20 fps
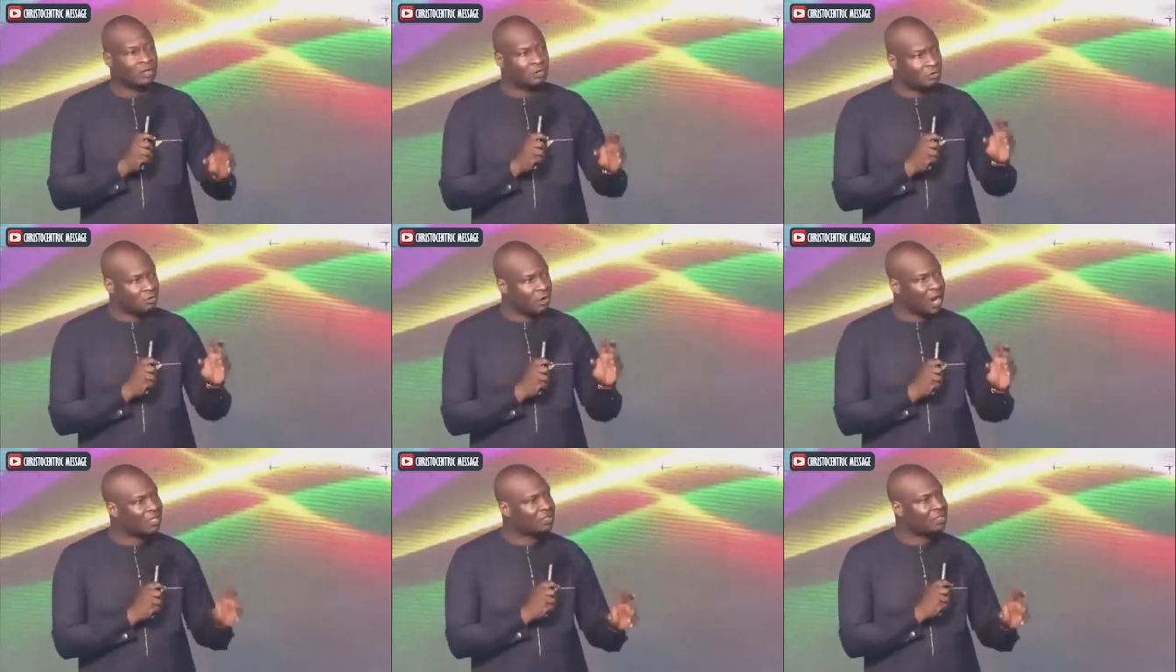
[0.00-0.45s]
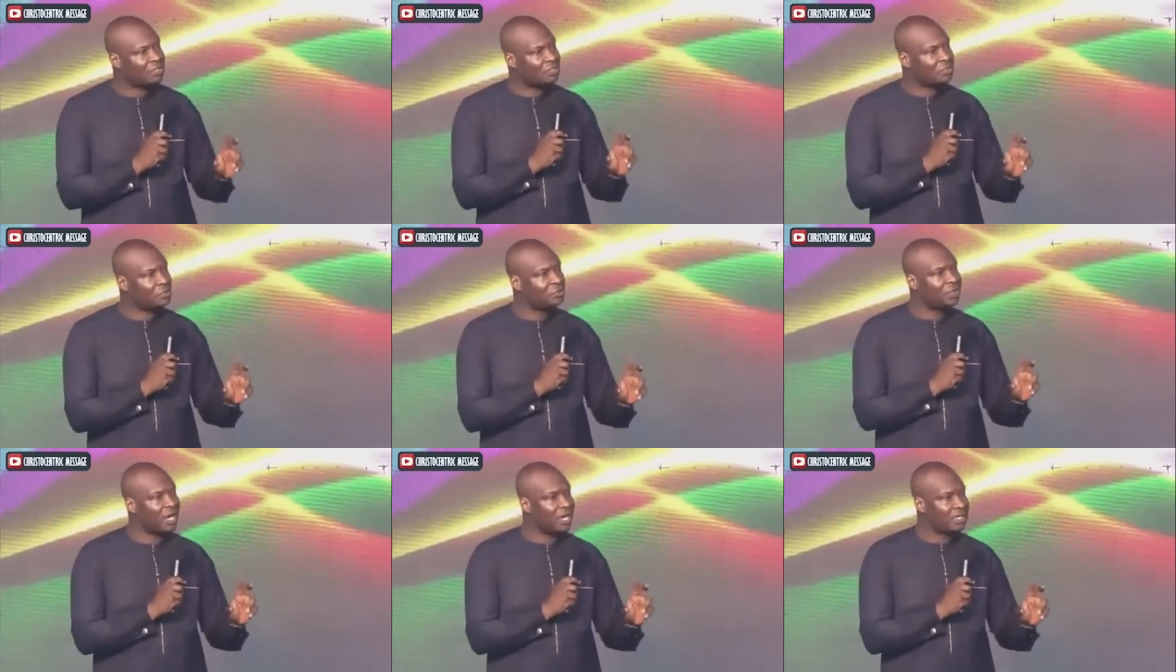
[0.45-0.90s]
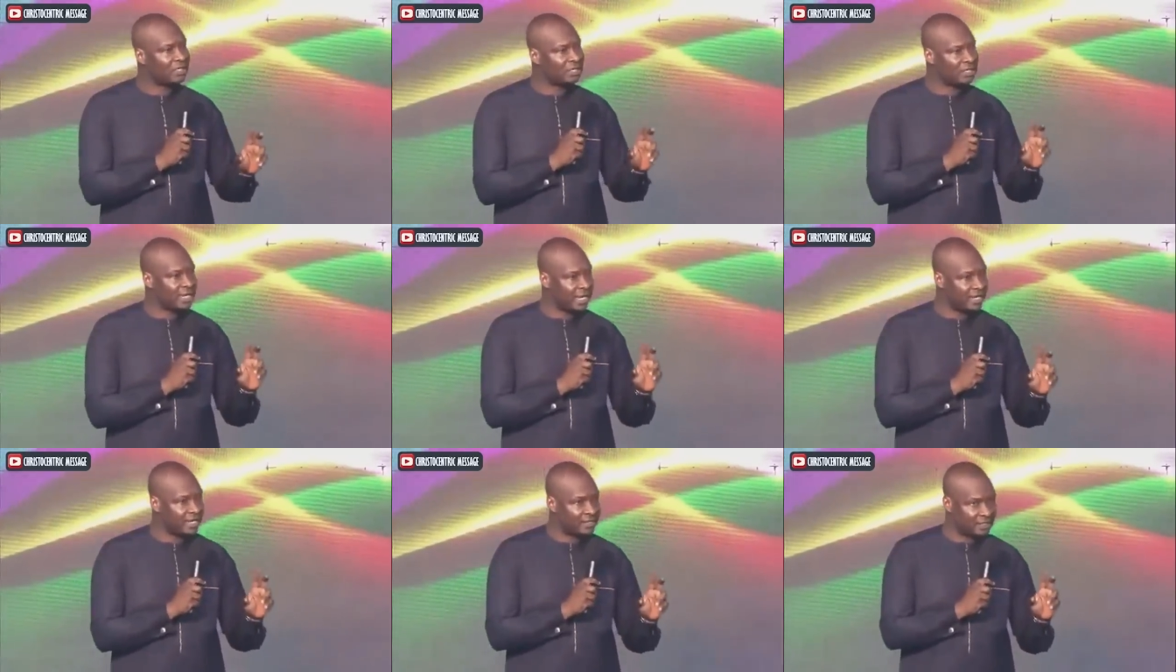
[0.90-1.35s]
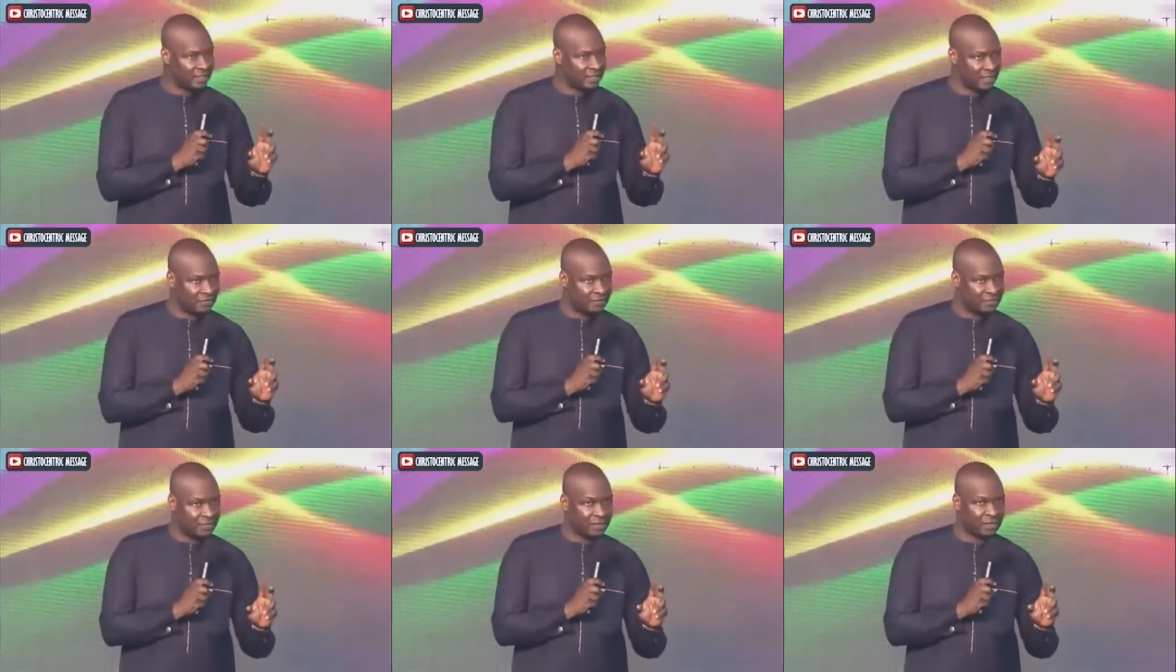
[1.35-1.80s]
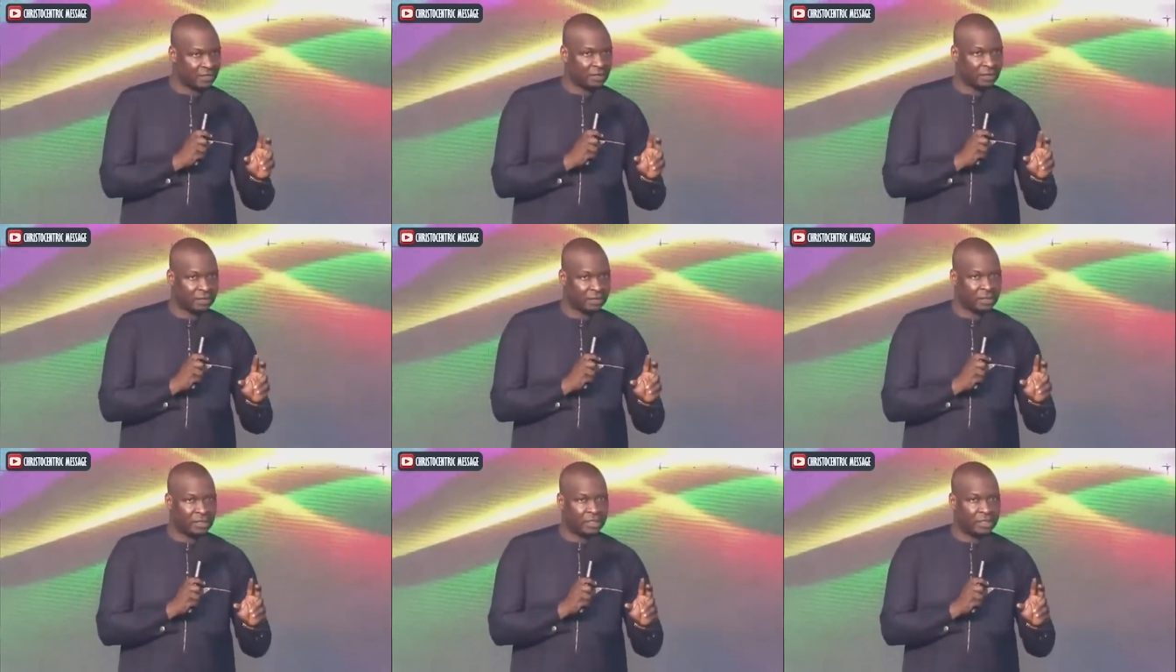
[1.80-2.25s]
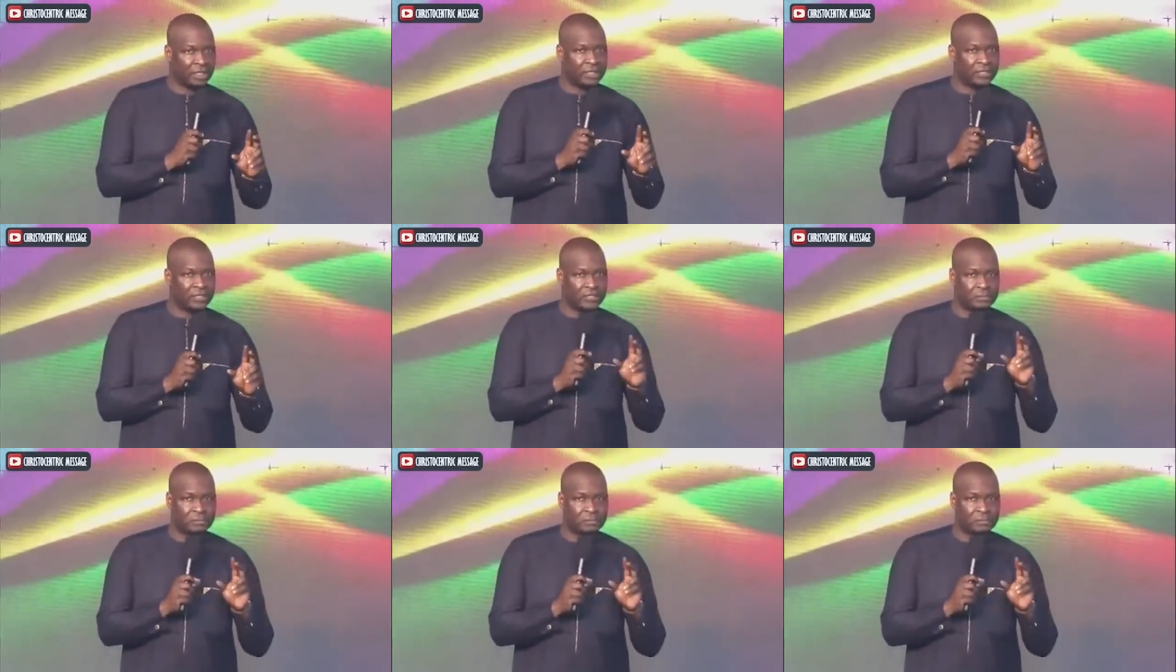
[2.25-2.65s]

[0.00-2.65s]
gratitude and thanksgiving is